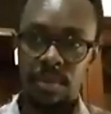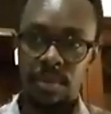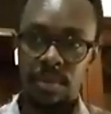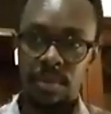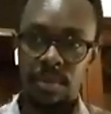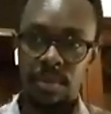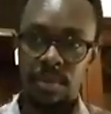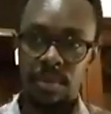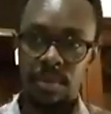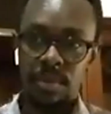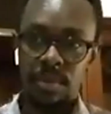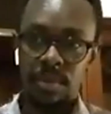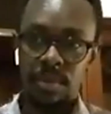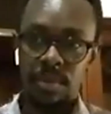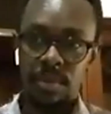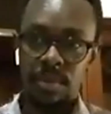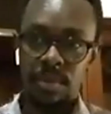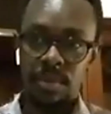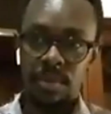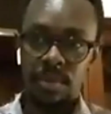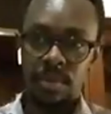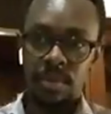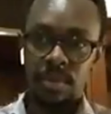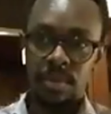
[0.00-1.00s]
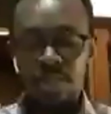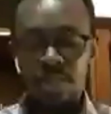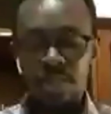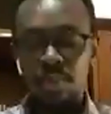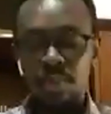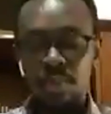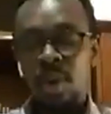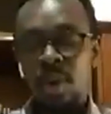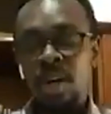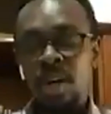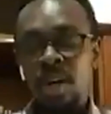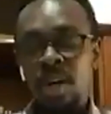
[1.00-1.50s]
And this is
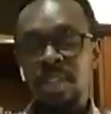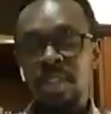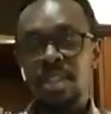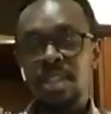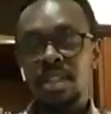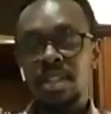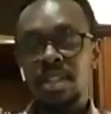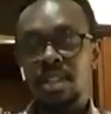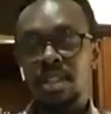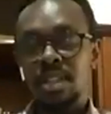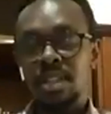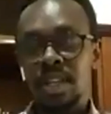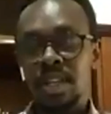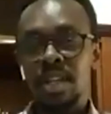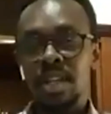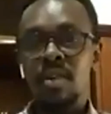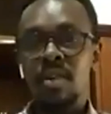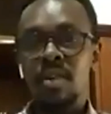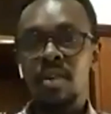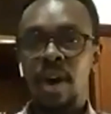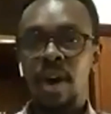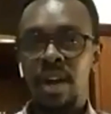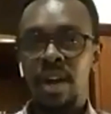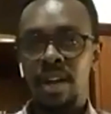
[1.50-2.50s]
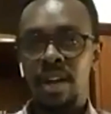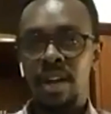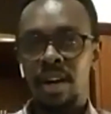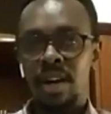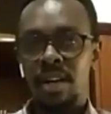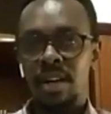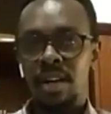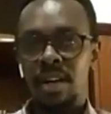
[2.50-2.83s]
what in Rwanda